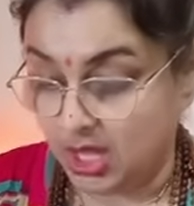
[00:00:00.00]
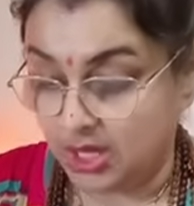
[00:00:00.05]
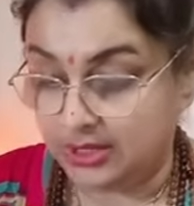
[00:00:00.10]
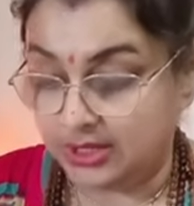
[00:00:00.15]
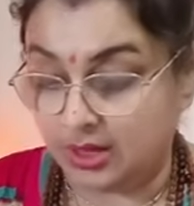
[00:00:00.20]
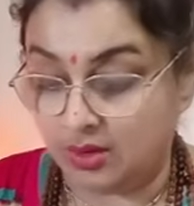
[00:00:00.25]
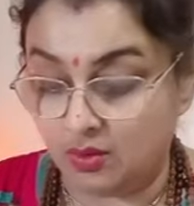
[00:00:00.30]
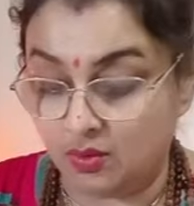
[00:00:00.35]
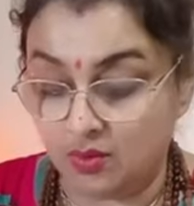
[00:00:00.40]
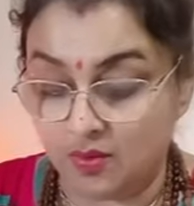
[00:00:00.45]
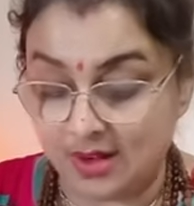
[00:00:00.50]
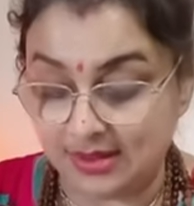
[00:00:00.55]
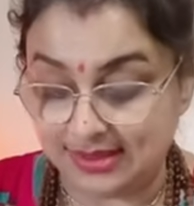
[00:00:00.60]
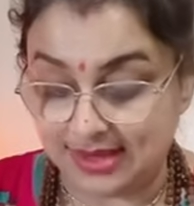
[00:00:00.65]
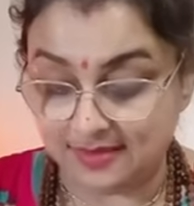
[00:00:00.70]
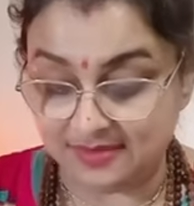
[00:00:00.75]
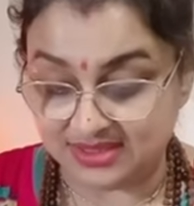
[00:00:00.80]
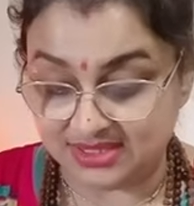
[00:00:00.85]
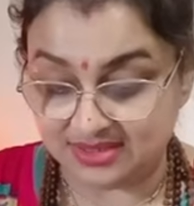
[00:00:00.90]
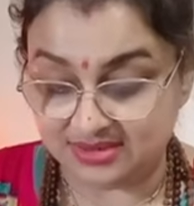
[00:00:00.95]
Now, what
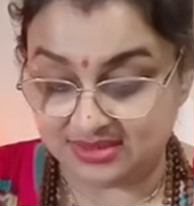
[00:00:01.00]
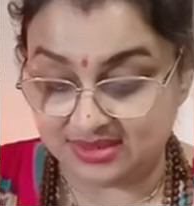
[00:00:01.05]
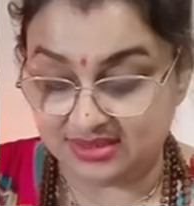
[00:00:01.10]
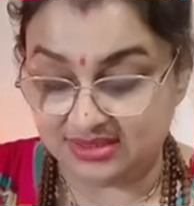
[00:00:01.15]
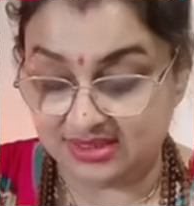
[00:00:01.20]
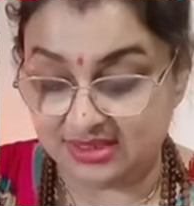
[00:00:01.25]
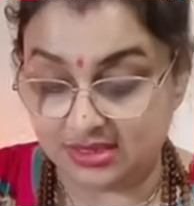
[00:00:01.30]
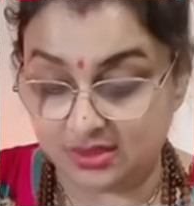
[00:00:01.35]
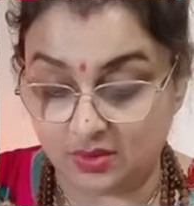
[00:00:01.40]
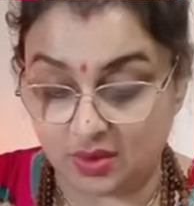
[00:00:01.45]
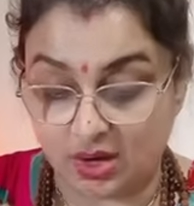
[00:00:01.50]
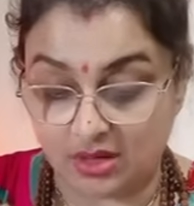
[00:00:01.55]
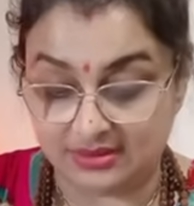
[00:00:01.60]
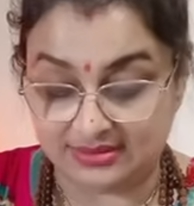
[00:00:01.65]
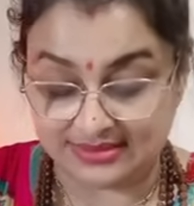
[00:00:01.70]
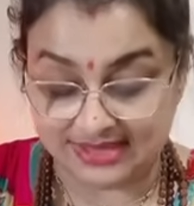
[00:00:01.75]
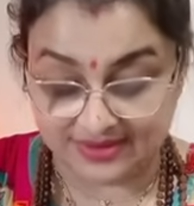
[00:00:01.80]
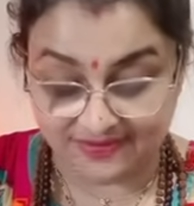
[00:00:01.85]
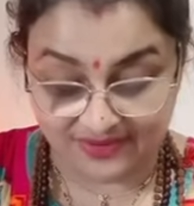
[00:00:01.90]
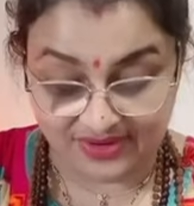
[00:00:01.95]
I'm sensing here,
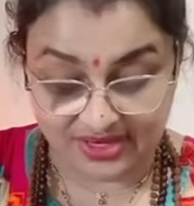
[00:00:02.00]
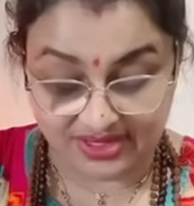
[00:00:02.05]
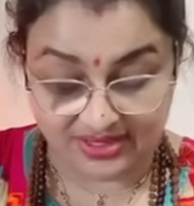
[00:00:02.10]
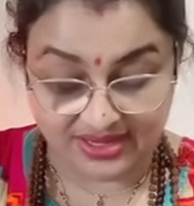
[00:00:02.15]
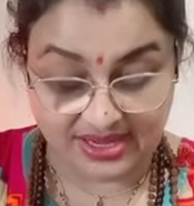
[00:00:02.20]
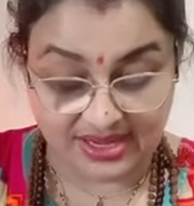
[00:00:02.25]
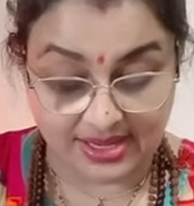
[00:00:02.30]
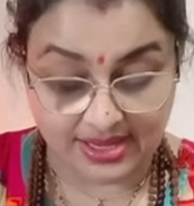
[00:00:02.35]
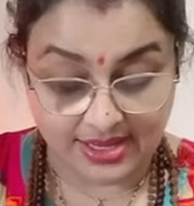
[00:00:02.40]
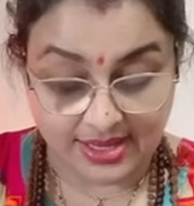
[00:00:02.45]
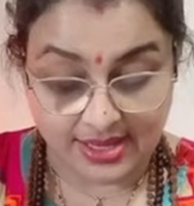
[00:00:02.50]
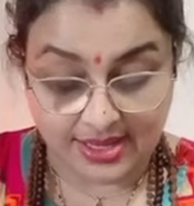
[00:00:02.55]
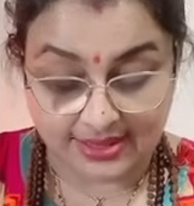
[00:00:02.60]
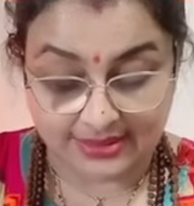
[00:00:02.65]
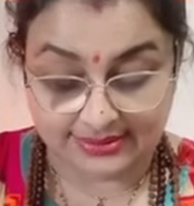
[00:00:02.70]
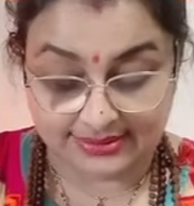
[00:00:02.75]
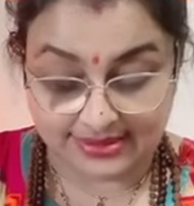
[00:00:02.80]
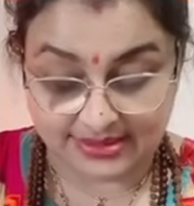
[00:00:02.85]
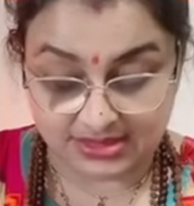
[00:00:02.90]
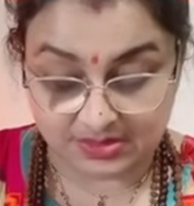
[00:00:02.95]
definitely
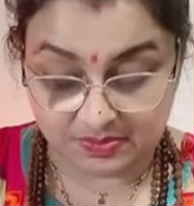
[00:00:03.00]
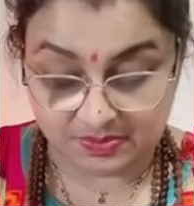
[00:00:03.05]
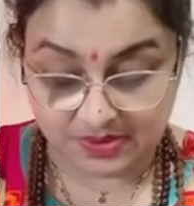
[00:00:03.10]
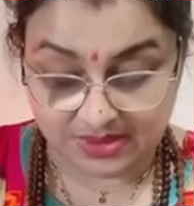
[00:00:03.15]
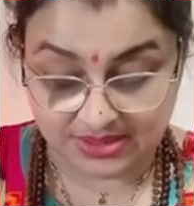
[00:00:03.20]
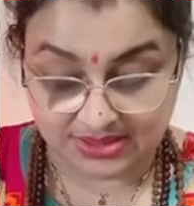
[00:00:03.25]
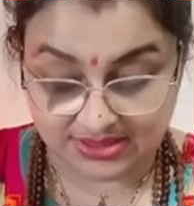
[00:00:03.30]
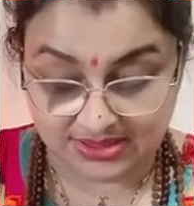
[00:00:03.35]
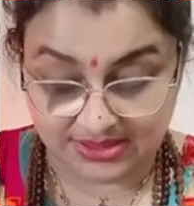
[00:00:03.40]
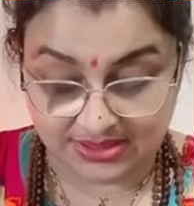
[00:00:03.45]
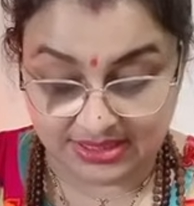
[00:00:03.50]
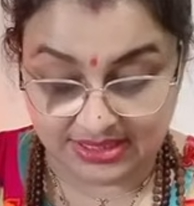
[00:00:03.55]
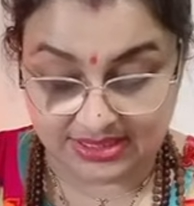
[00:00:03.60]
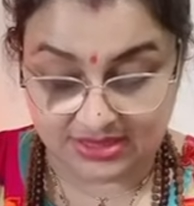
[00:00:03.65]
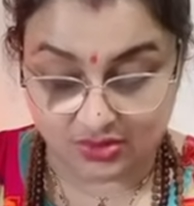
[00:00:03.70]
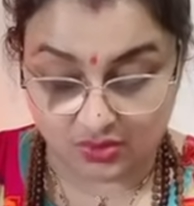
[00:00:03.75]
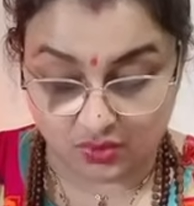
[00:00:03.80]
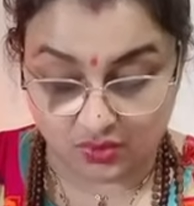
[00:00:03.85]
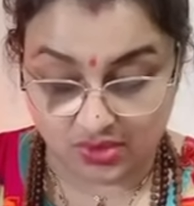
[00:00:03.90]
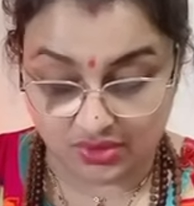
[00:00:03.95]
this person is
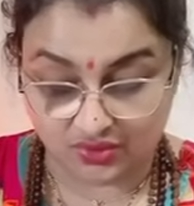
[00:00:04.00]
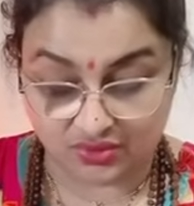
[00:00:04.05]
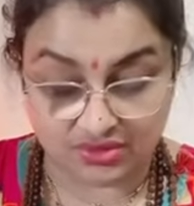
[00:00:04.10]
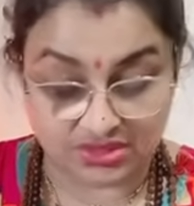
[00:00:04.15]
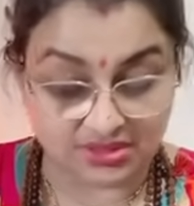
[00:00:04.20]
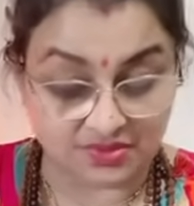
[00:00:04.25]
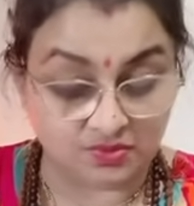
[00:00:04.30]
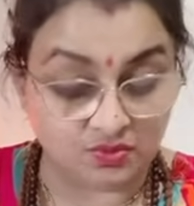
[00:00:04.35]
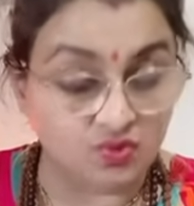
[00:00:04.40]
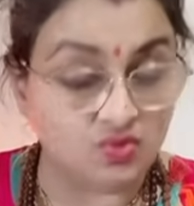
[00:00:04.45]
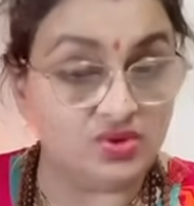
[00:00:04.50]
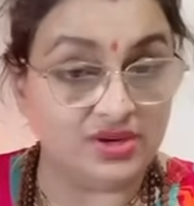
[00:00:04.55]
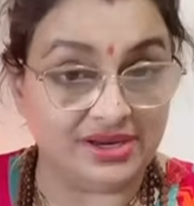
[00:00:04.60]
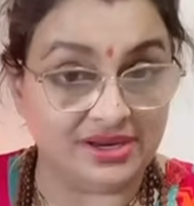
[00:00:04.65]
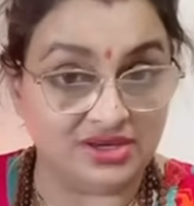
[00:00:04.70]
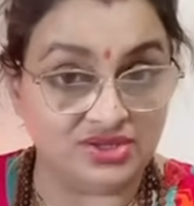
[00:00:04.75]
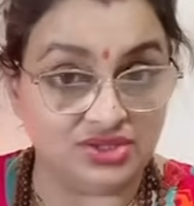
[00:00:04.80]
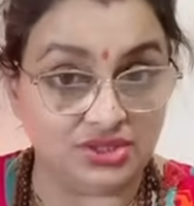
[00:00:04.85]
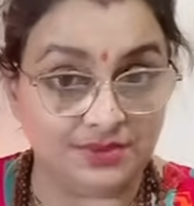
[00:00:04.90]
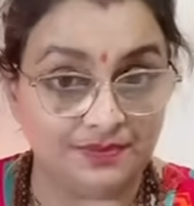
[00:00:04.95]
going through this moon
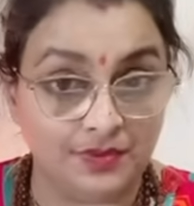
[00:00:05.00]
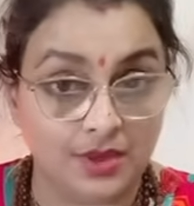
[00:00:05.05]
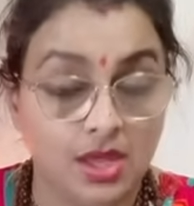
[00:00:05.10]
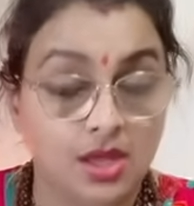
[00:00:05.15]
energy.